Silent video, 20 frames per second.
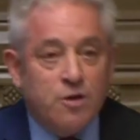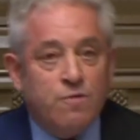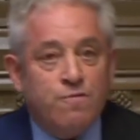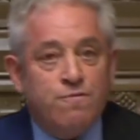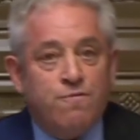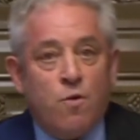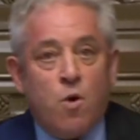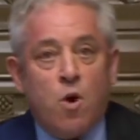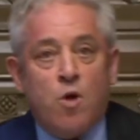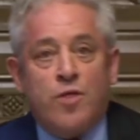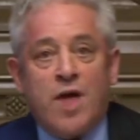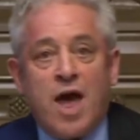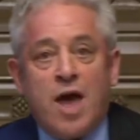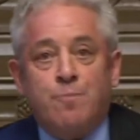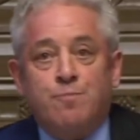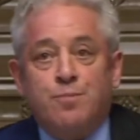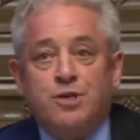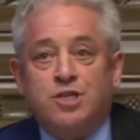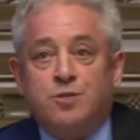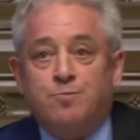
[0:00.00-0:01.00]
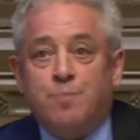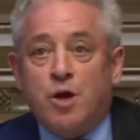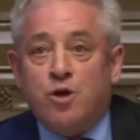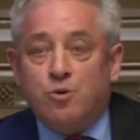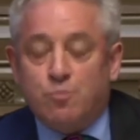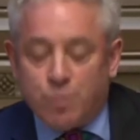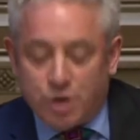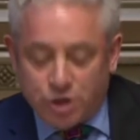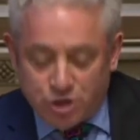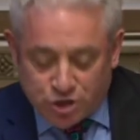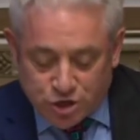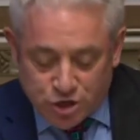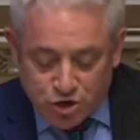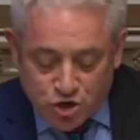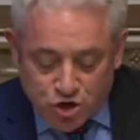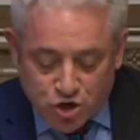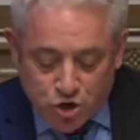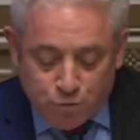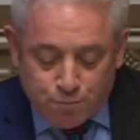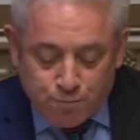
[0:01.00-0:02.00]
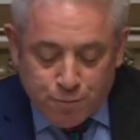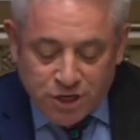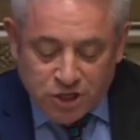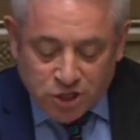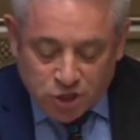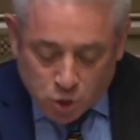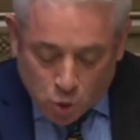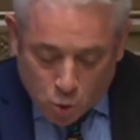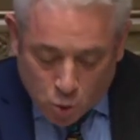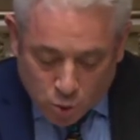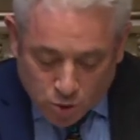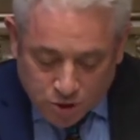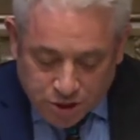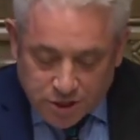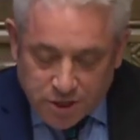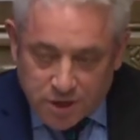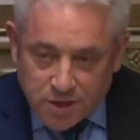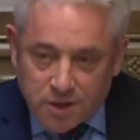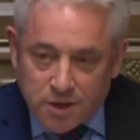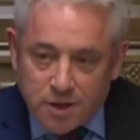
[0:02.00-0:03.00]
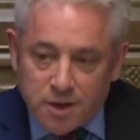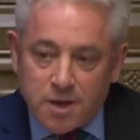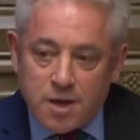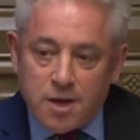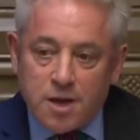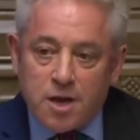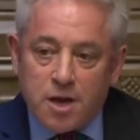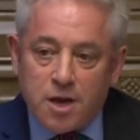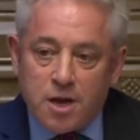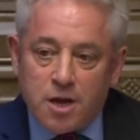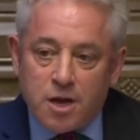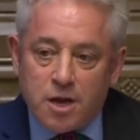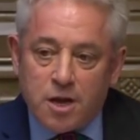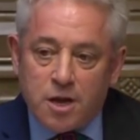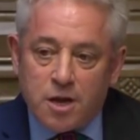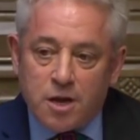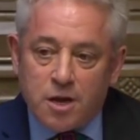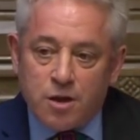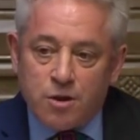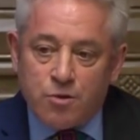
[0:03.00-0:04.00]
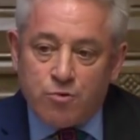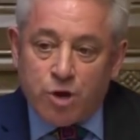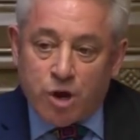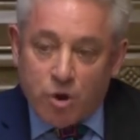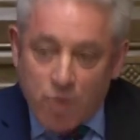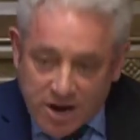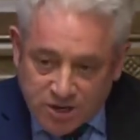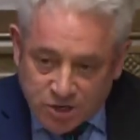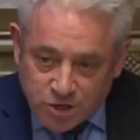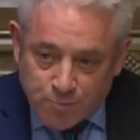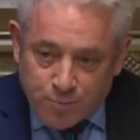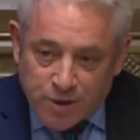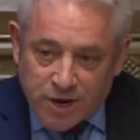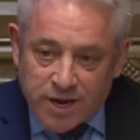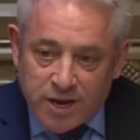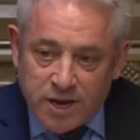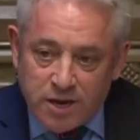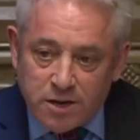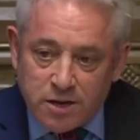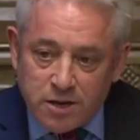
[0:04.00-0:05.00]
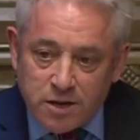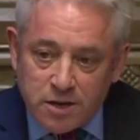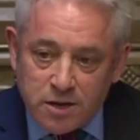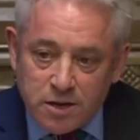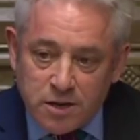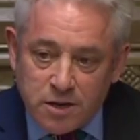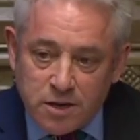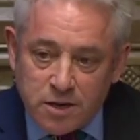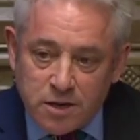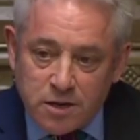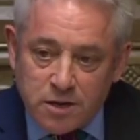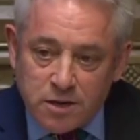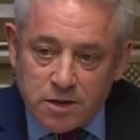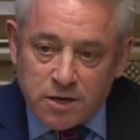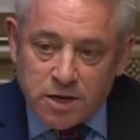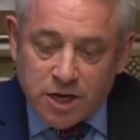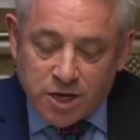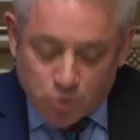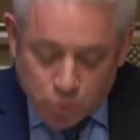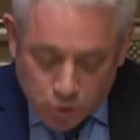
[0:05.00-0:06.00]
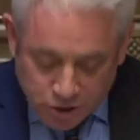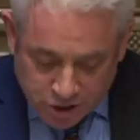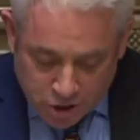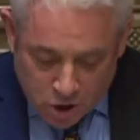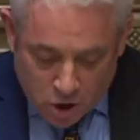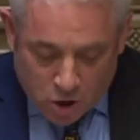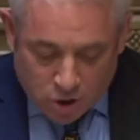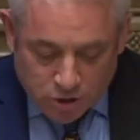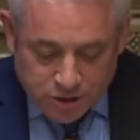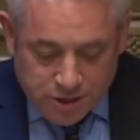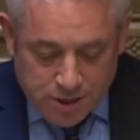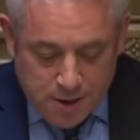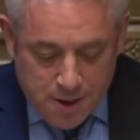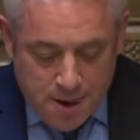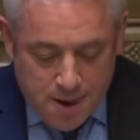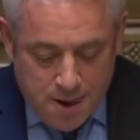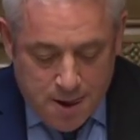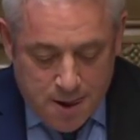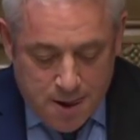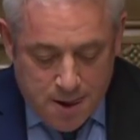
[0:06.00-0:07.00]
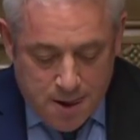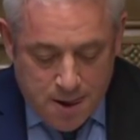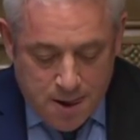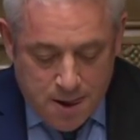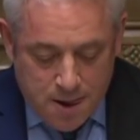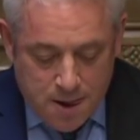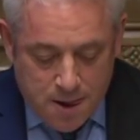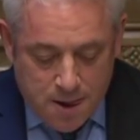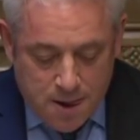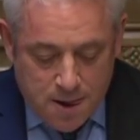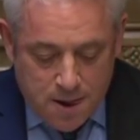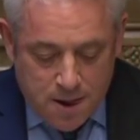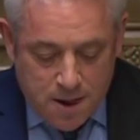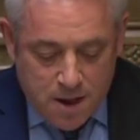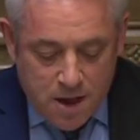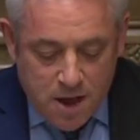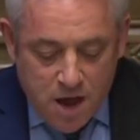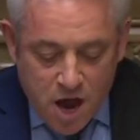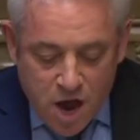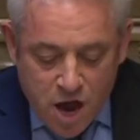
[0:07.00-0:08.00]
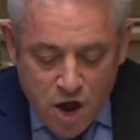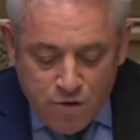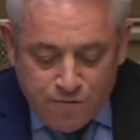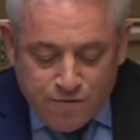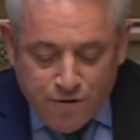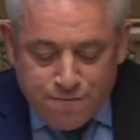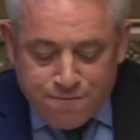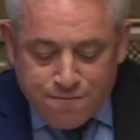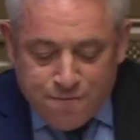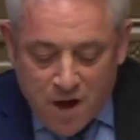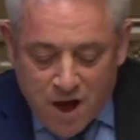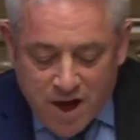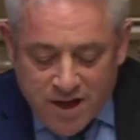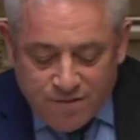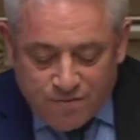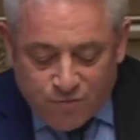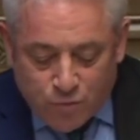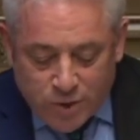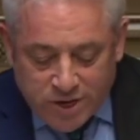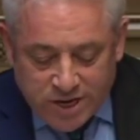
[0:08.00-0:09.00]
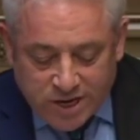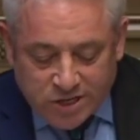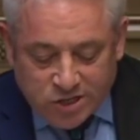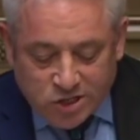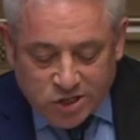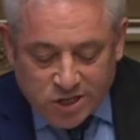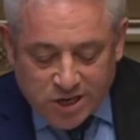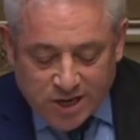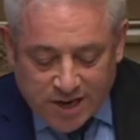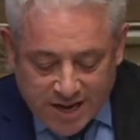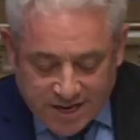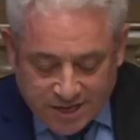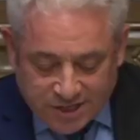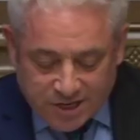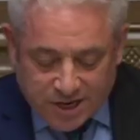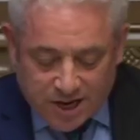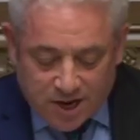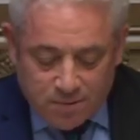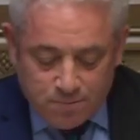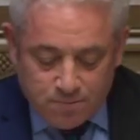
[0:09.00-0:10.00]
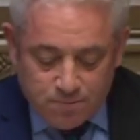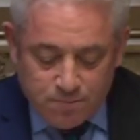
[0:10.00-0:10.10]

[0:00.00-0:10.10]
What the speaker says: for that postponement should be sought. Regrettably, it was not. Over 5 weeks later,